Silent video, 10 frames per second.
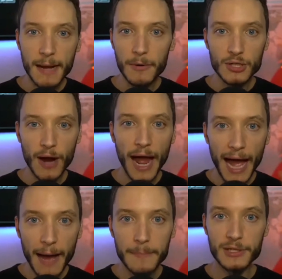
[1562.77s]
numbers are
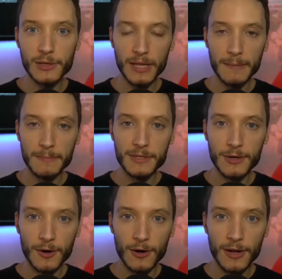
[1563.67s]
absolutely
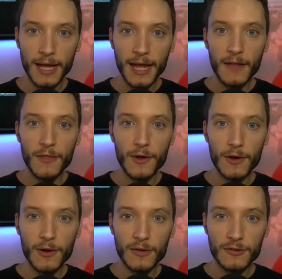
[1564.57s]
absurd.
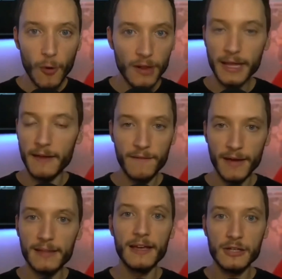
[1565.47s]
They're totally
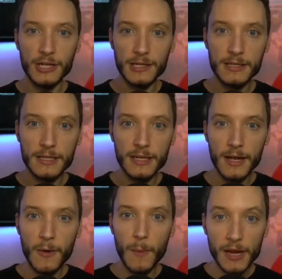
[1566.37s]
fictitious.
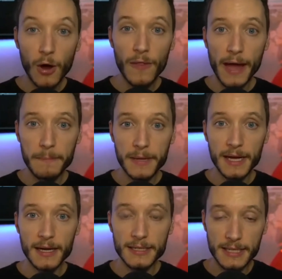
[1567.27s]
We know that
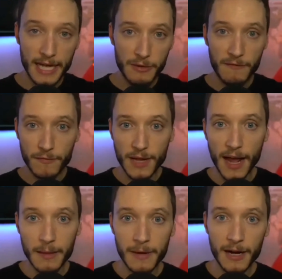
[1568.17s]
because, as we've
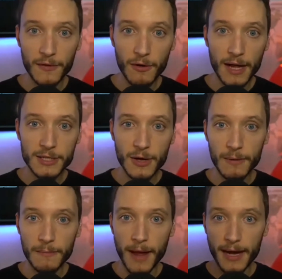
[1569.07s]
documented at the Gray
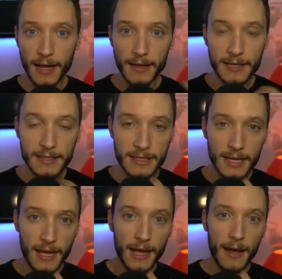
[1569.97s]
Zone, my colleagues,
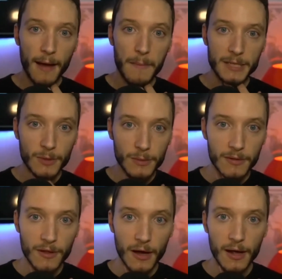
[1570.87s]
Max
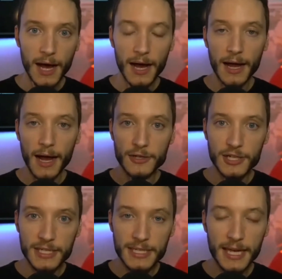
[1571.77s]
Blumenthal,
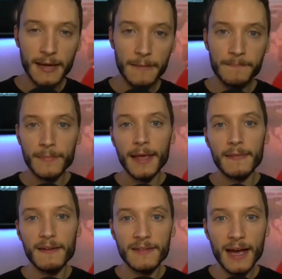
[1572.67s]
Ajit Singh,
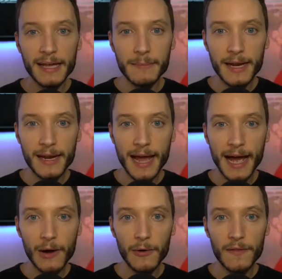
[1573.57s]
they've documented
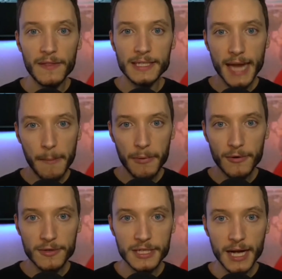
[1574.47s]
how these
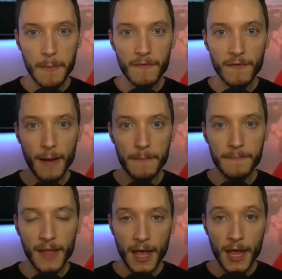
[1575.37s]
numbers come
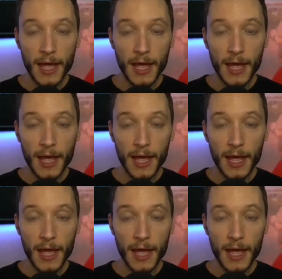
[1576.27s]
from